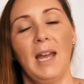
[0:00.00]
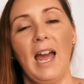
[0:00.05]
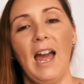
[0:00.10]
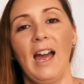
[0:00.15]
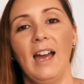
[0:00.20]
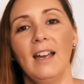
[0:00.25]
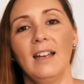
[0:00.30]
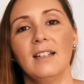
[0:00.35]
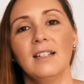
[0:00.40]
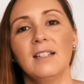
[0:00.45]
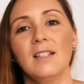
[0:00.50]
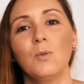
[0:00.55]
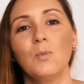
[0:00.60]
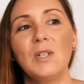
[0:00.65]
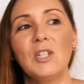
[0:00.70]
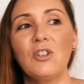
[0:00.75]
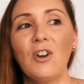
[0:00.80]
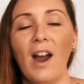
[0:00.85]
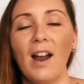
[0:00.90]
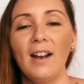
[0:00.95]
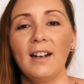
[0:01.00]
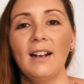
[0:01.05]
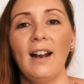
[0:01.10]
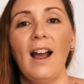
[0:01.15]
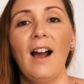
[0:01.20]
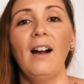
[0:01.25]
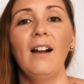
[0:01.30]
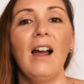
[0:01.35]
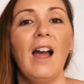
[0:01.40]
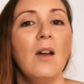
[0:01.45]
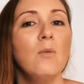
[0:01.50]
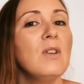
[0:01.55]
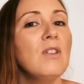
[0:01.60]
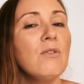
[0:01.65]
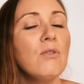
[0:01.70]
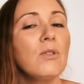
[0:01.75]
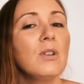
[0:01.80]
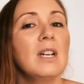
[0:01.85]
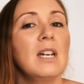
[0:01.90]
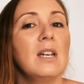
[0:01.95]
And we tried it out and we
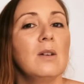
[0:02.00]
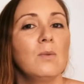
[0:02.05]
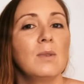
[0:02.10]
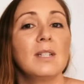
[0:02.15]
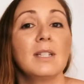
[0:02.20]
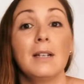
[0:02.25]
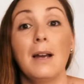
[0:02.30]
thought it was